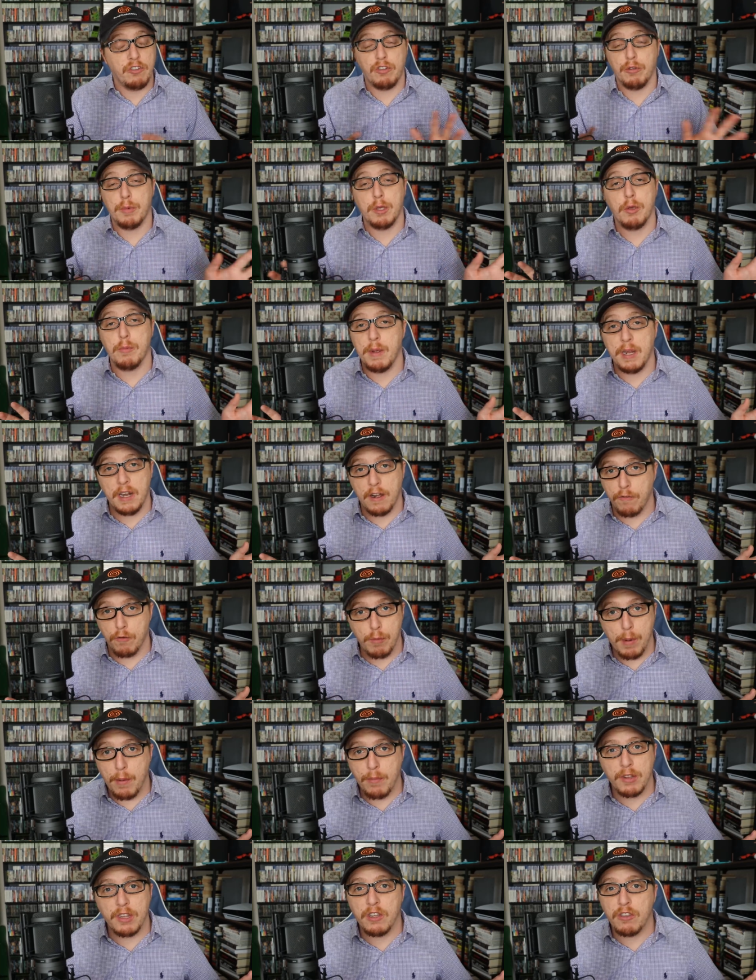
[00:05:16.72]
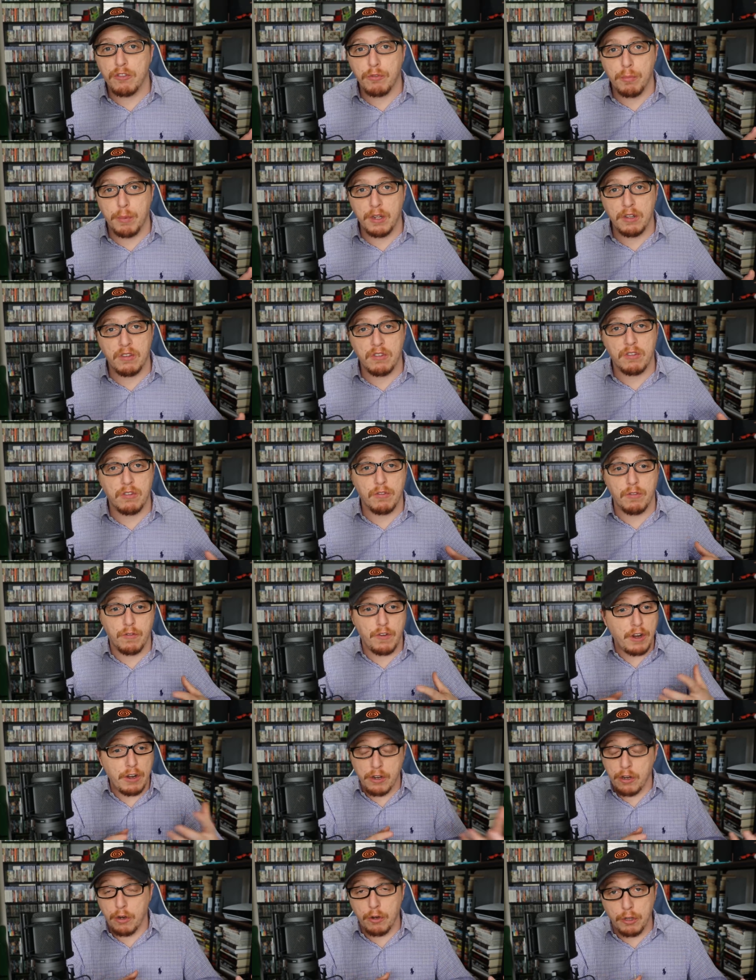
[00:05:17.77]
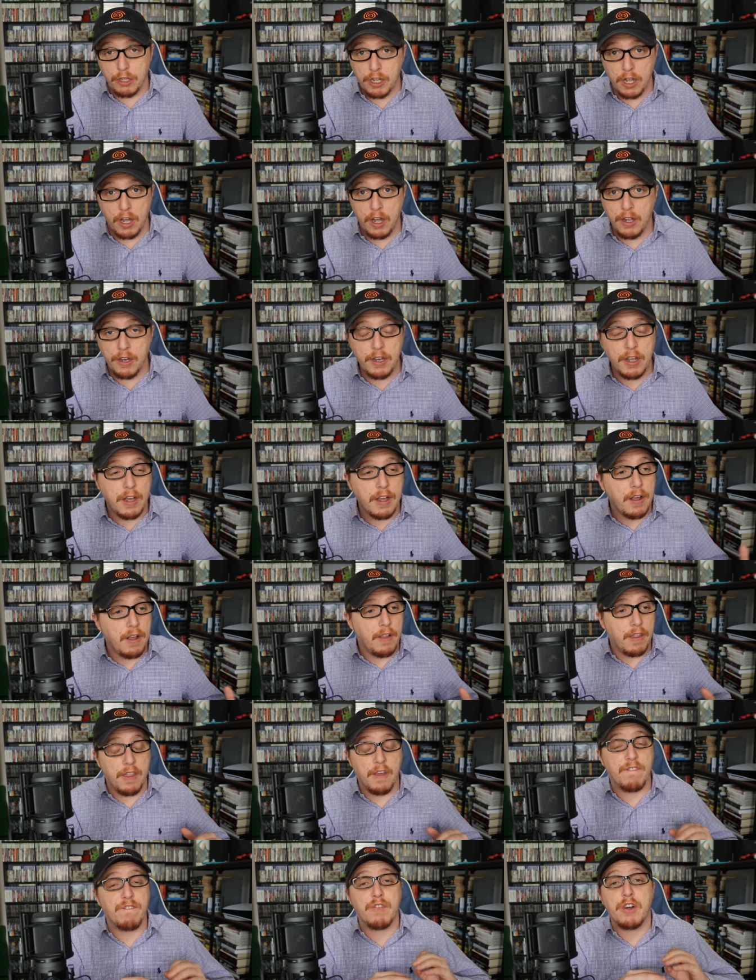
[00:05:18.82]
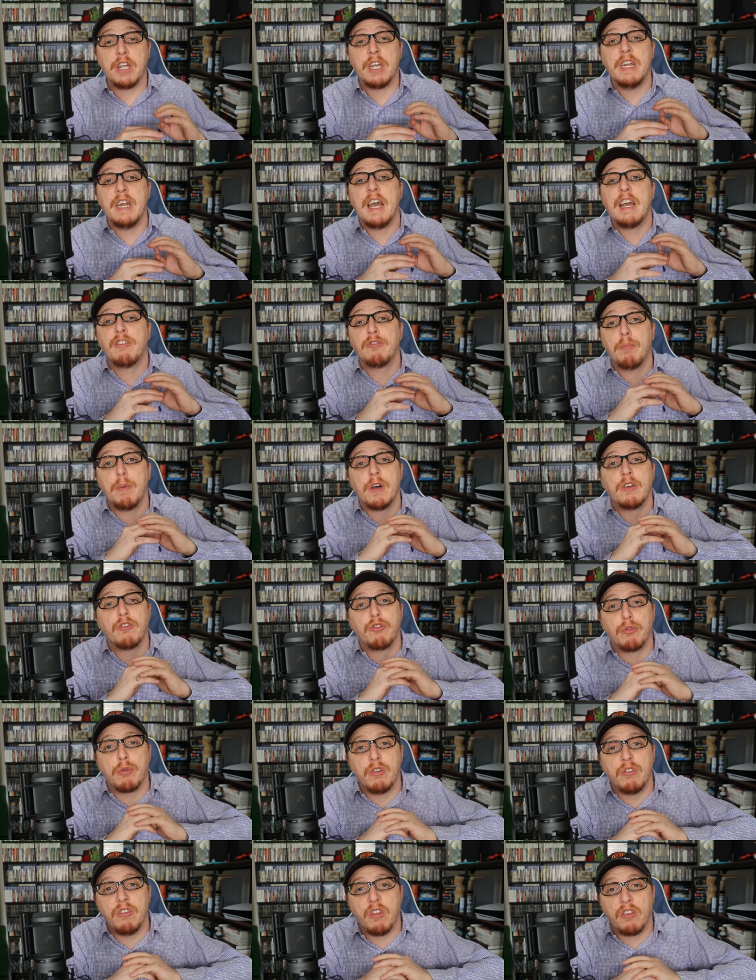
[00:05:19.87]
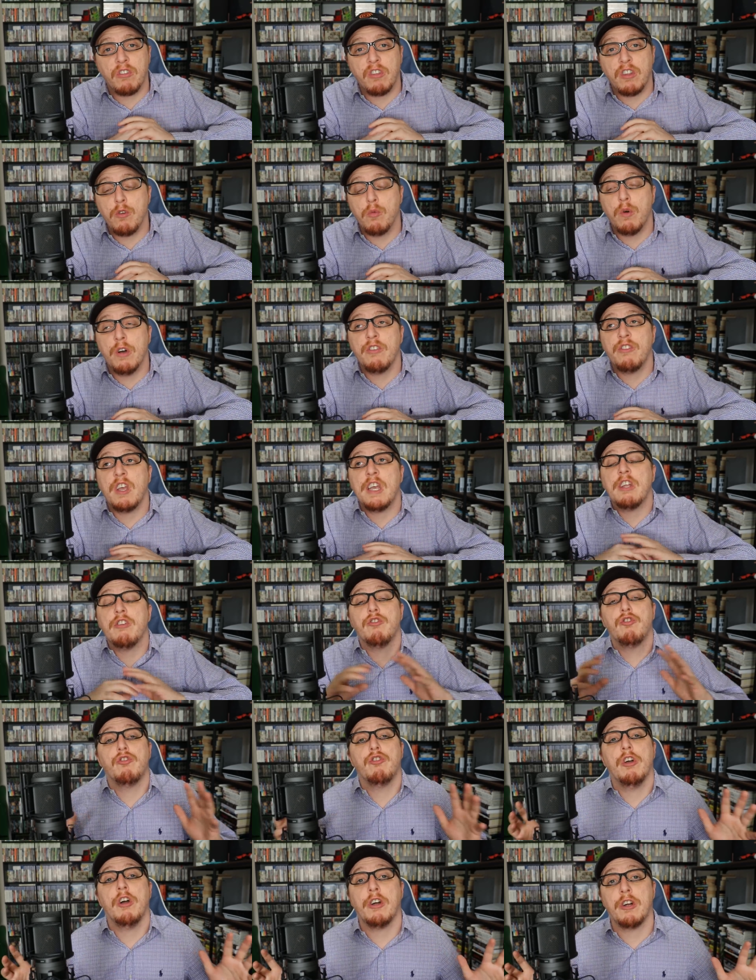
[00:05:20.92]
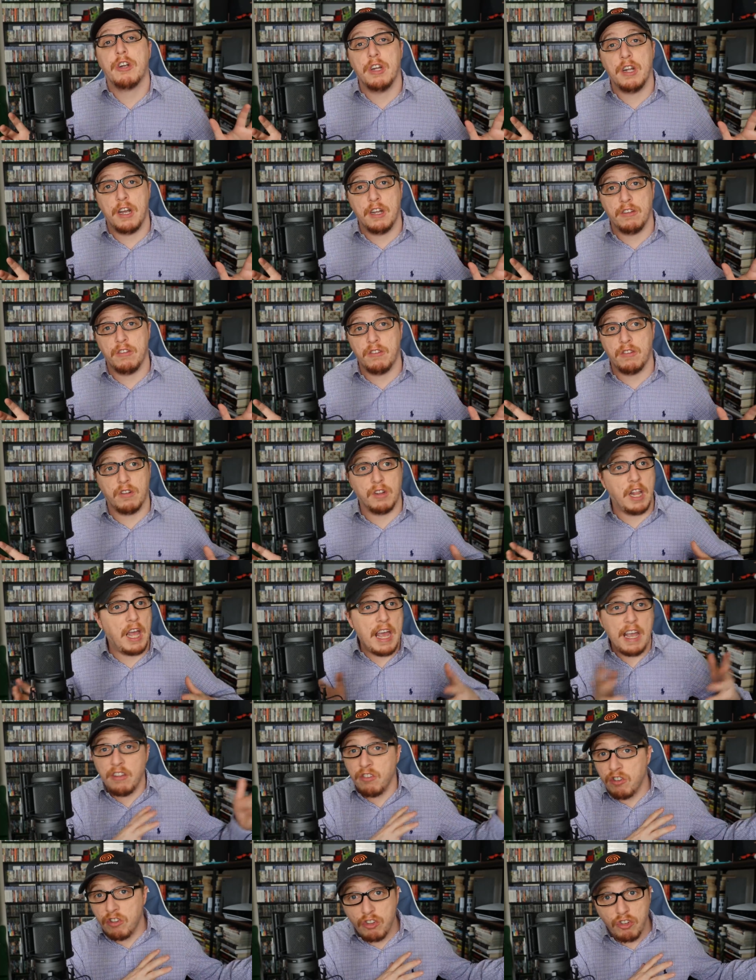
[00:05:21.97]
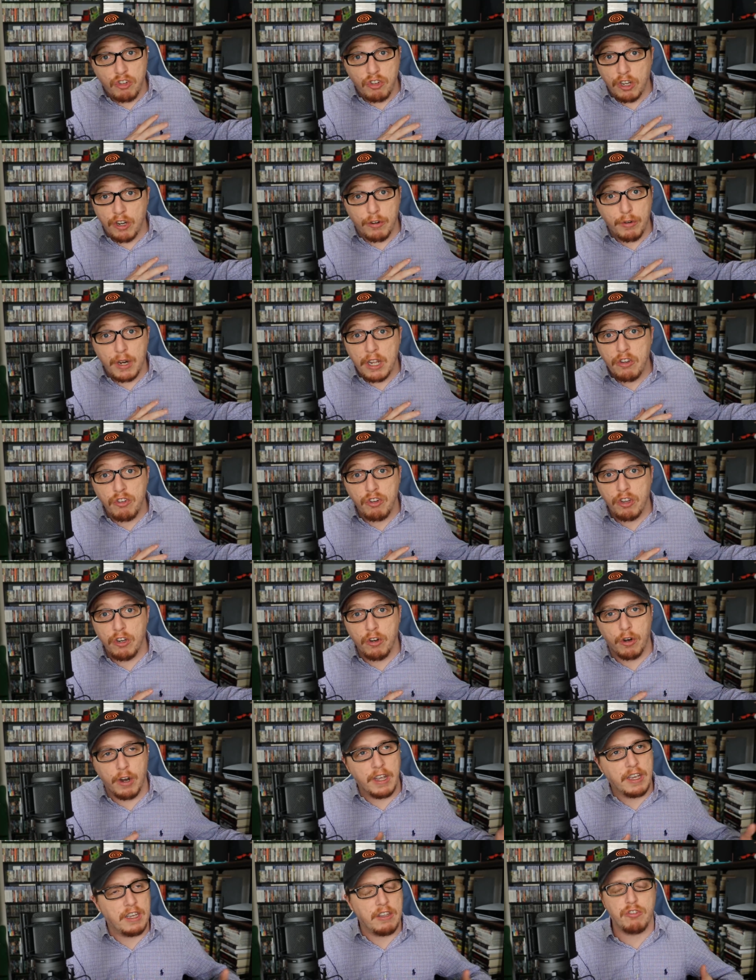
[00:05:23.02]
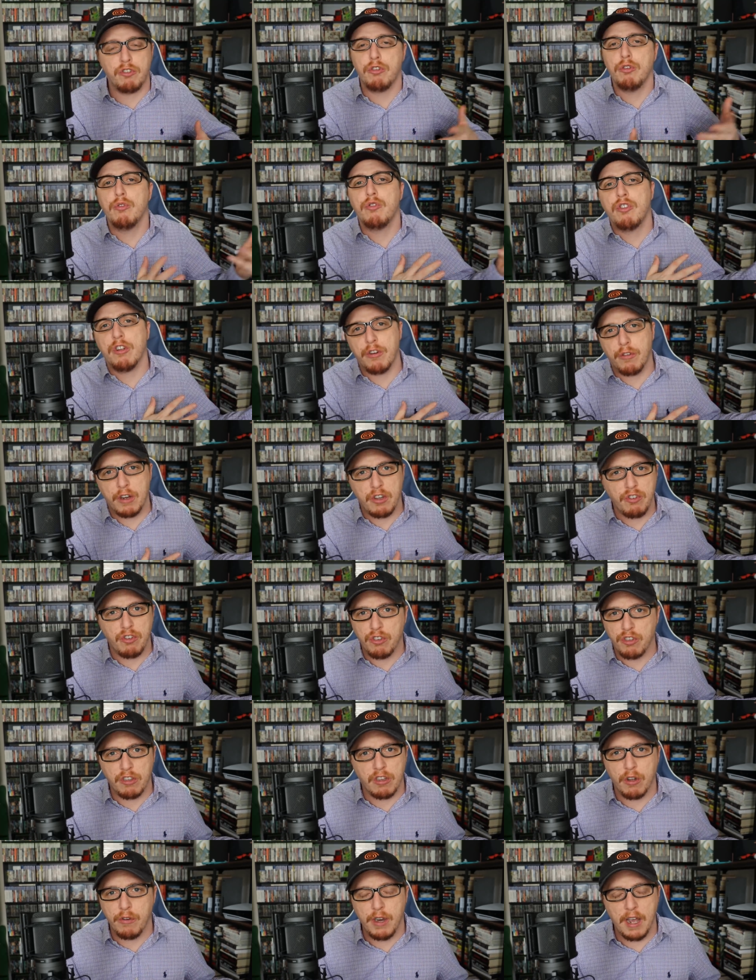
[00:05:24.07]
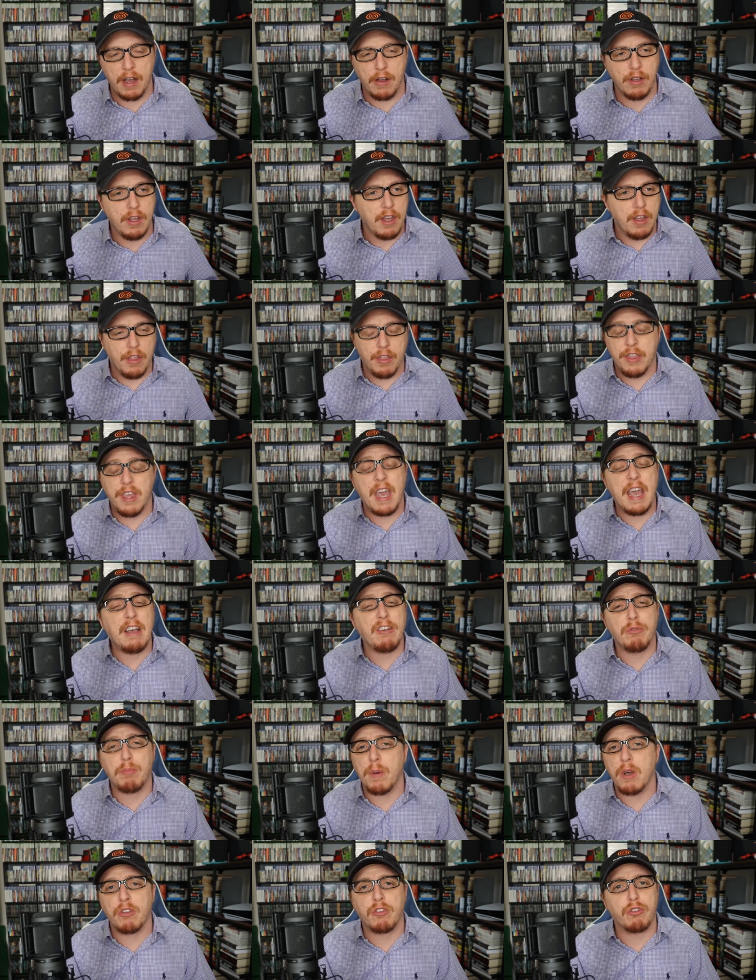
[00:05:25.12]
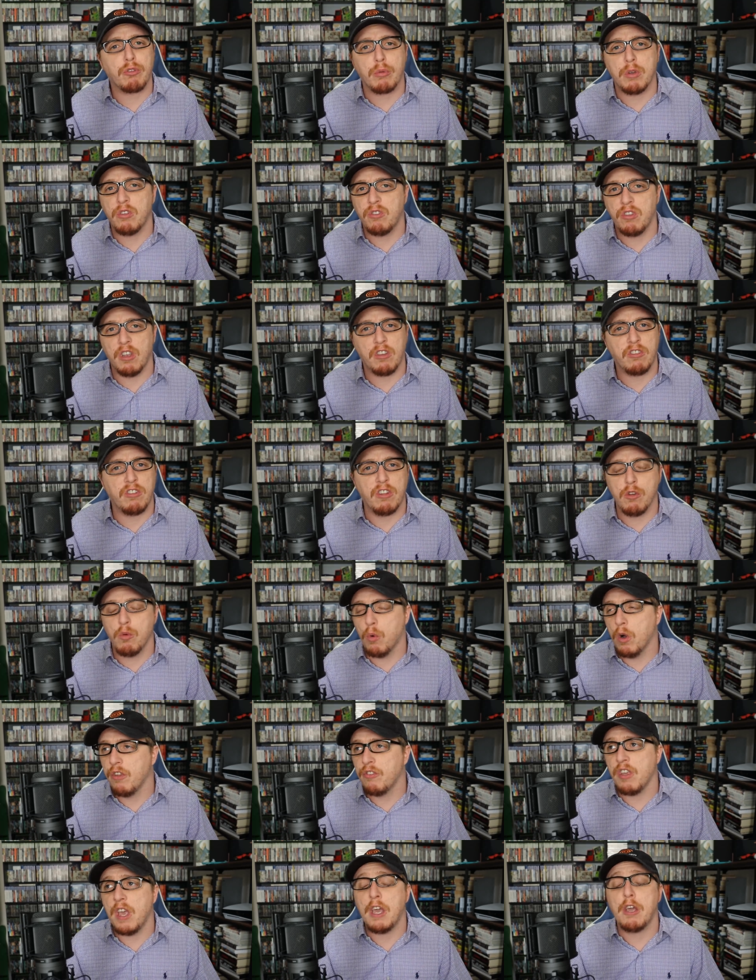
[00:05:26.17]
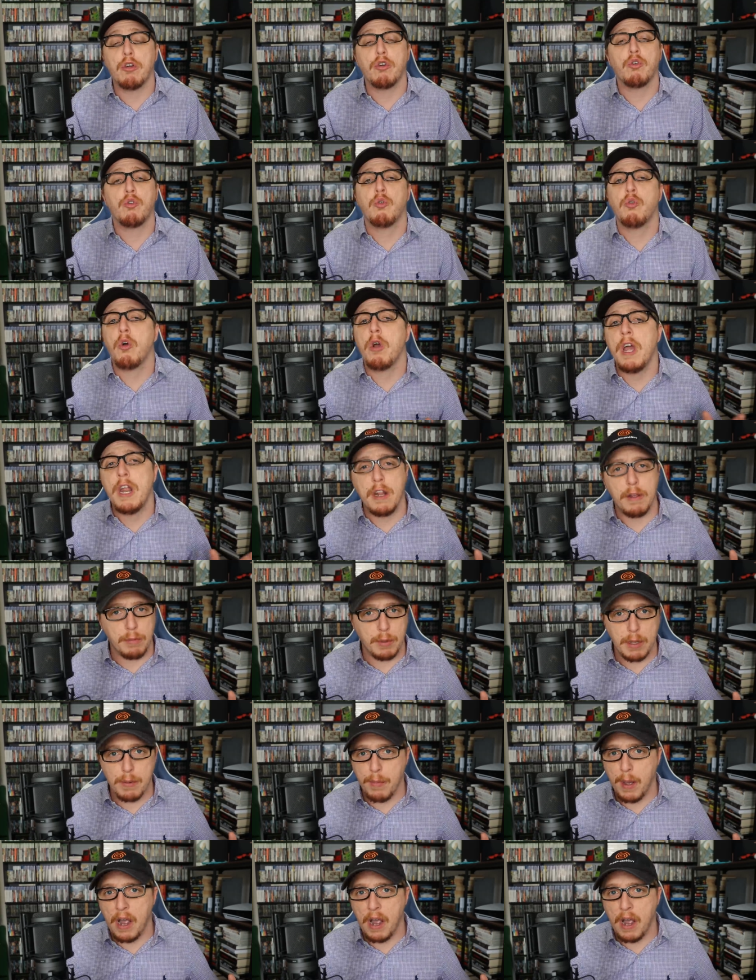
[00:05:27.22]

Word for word: some of you may not remember this, but very early on, the freaking Xbox 360 was a juggernaut. Last generation, or I guess 2 generations ago now, the Xbox 360 was incredibly